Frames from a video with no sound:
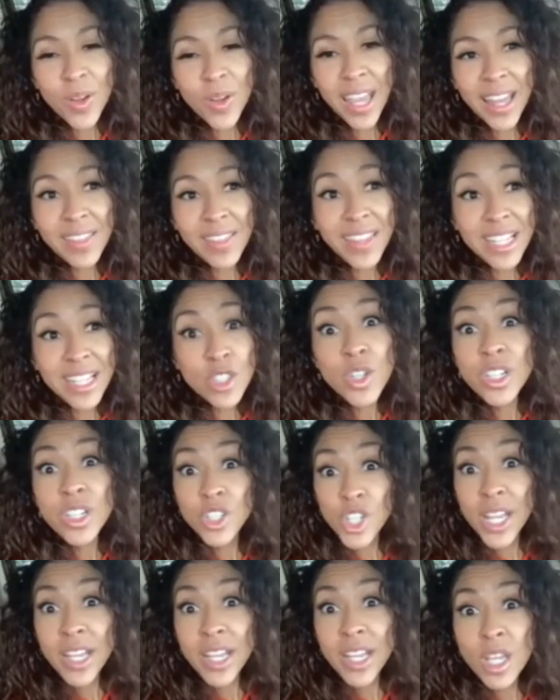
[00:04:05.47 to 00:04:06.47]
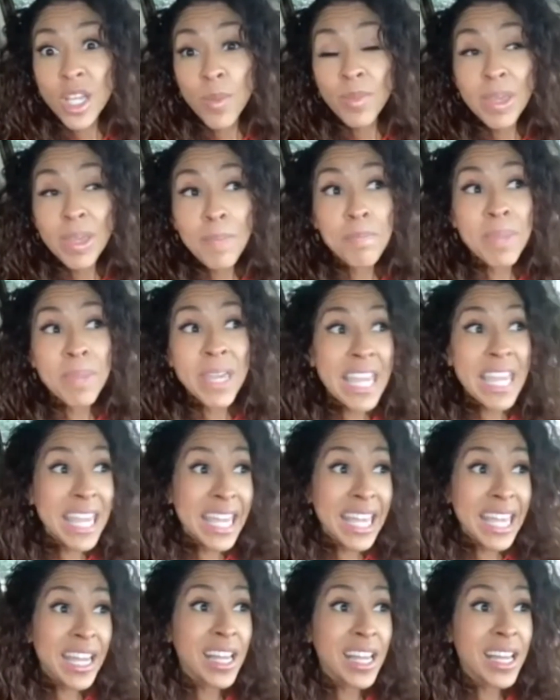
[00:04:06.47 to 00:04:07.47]
and they took a chance on me
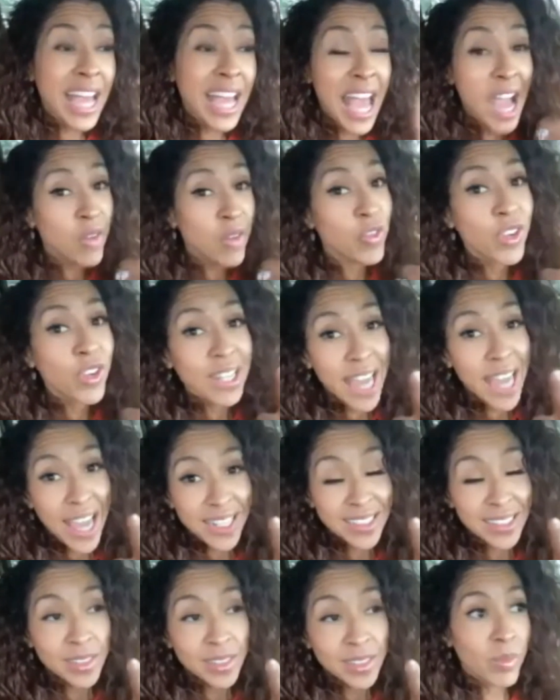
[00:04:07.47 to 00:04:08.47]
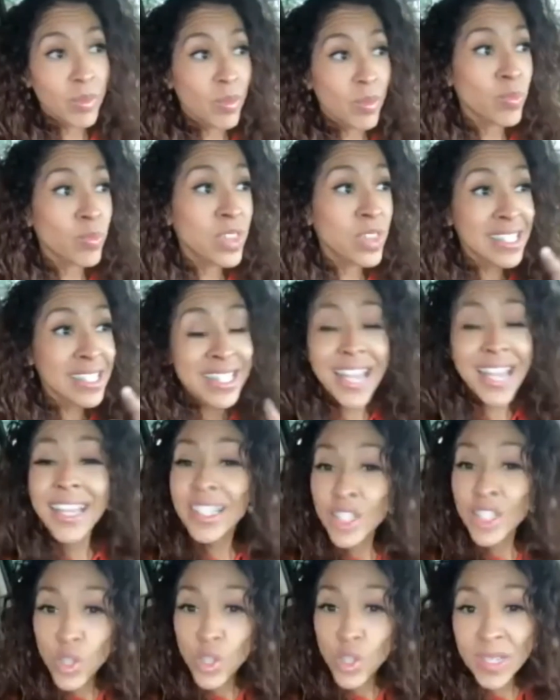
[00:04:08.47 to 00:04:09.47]
being Afro Latin, the
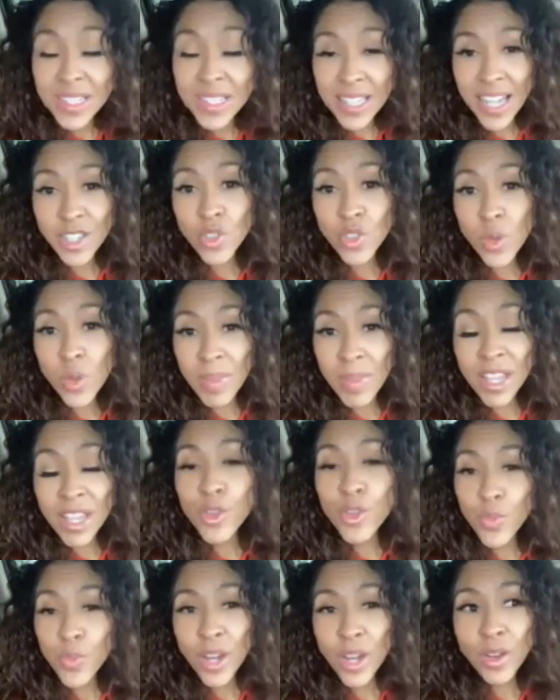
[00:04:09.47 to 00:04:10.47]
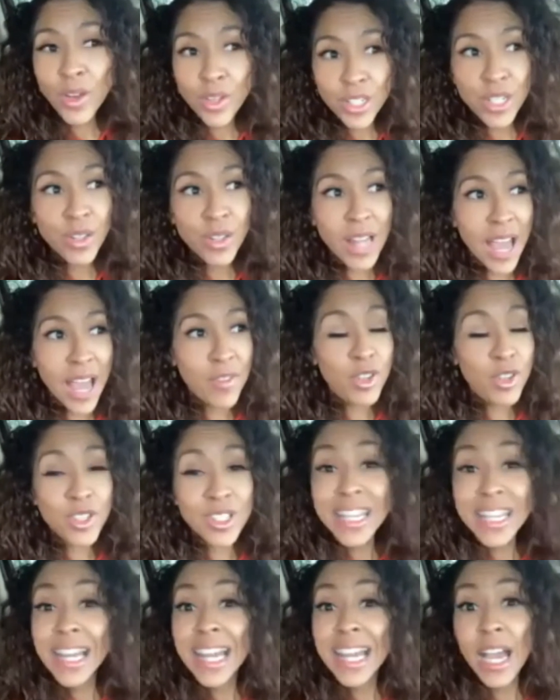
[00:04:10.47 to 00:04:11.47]
second to be signed to a major record deal after
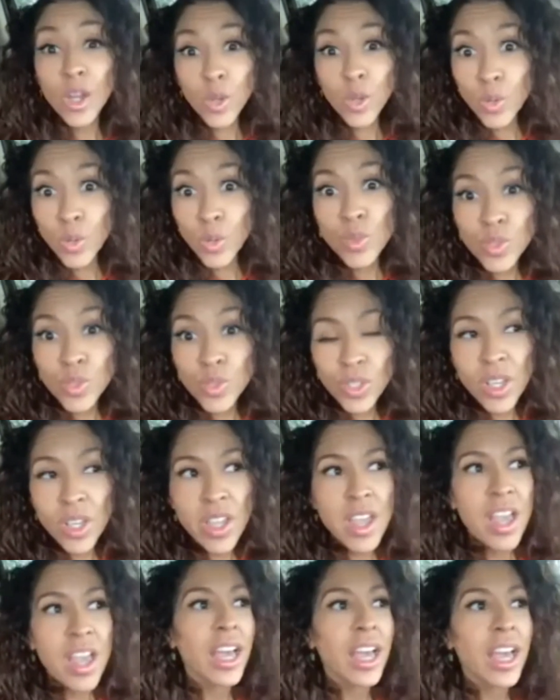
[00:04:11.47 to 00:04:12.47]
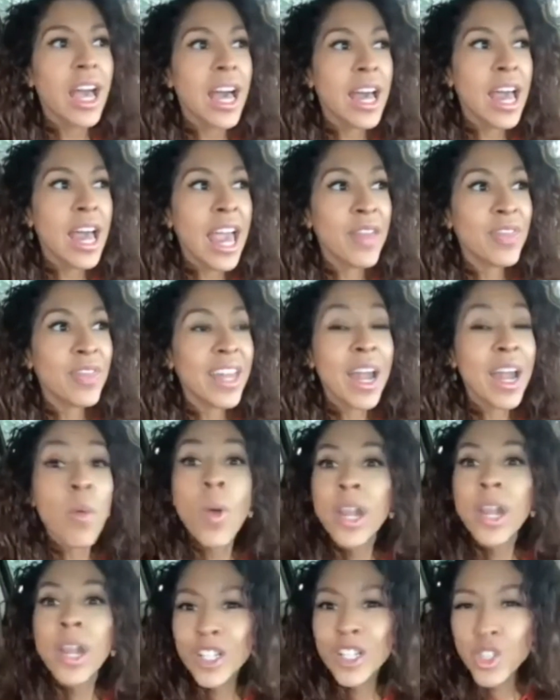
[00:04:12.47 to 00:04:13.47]
Celia Cruz. Uh, mm-hmm. and then I
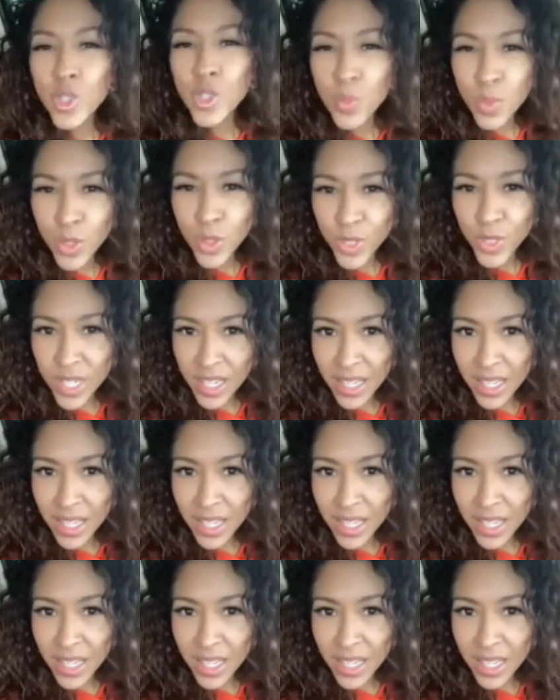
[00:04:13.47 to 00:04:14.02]
wanted to do music